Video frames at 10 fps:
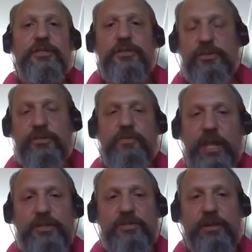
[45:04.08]
to do
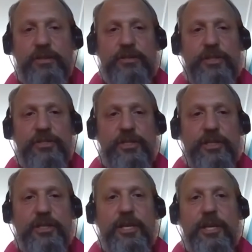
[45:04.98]
their strength and conditioning,
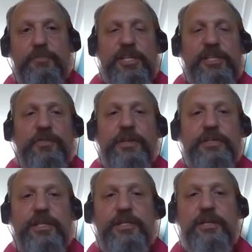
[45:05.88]
but it's
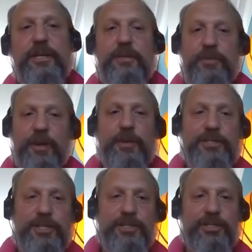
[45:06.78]
funded by my
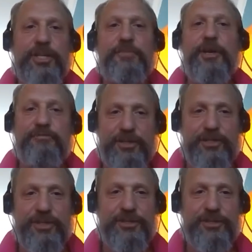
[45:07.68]
teaching and my research.